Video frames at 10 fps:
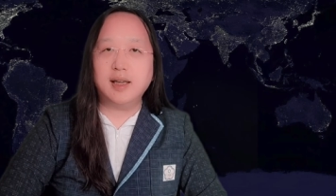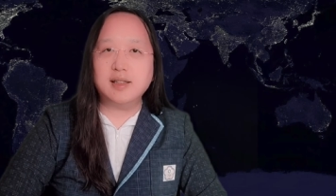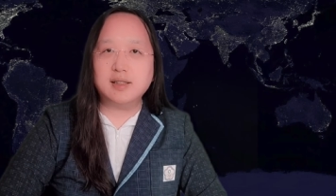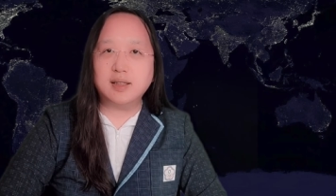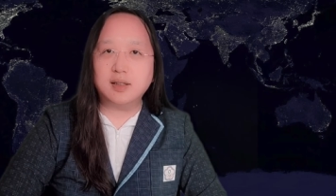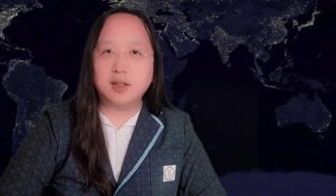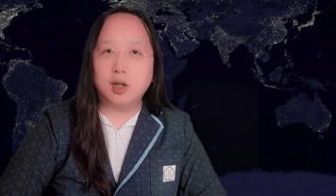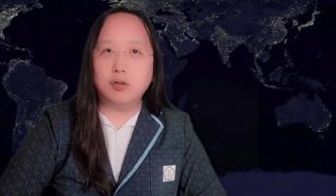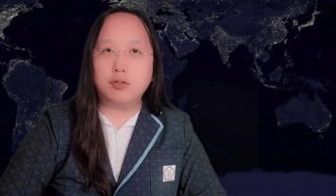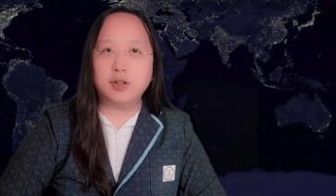and send a
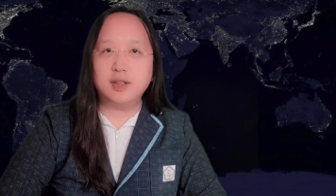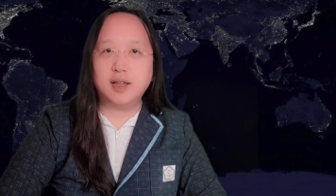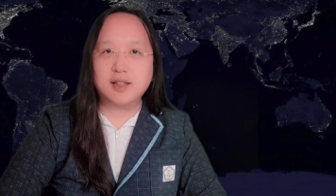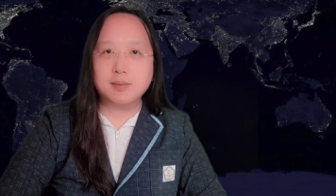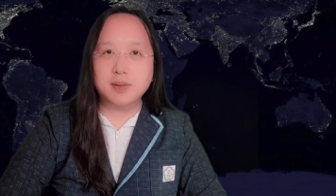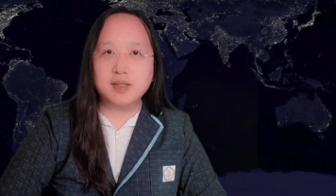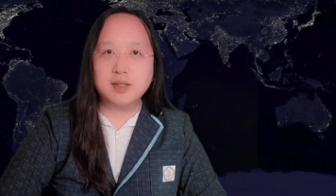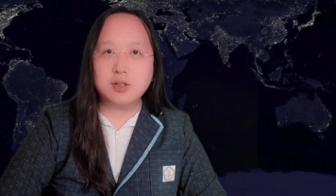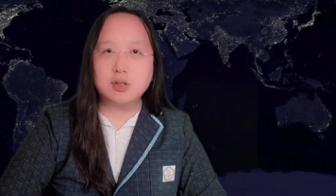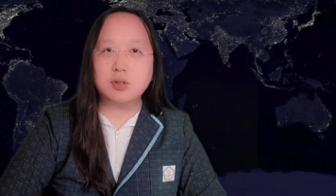toll-free text
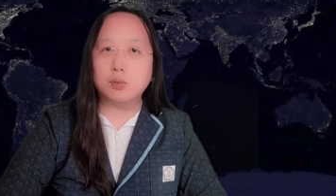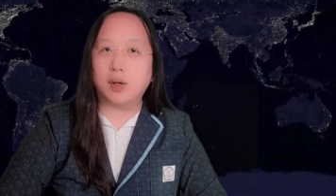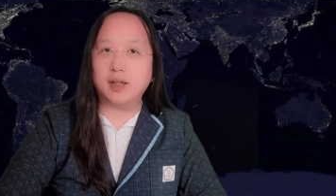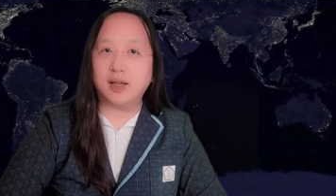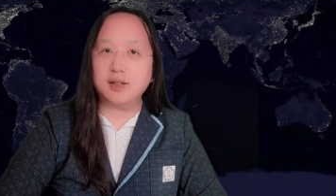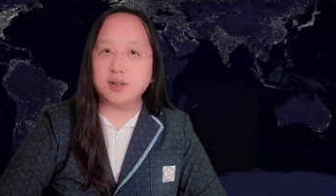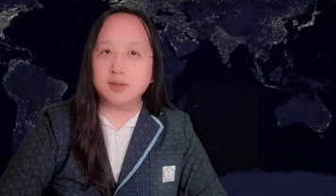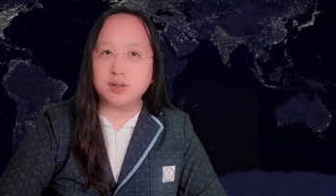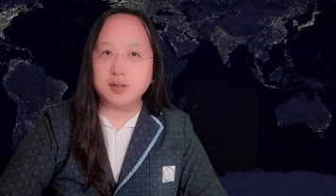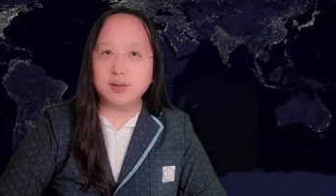message to
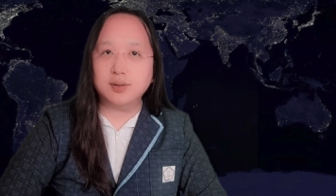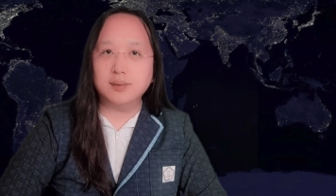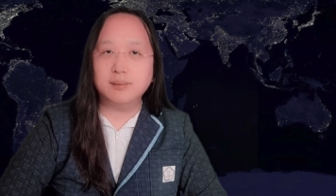1922.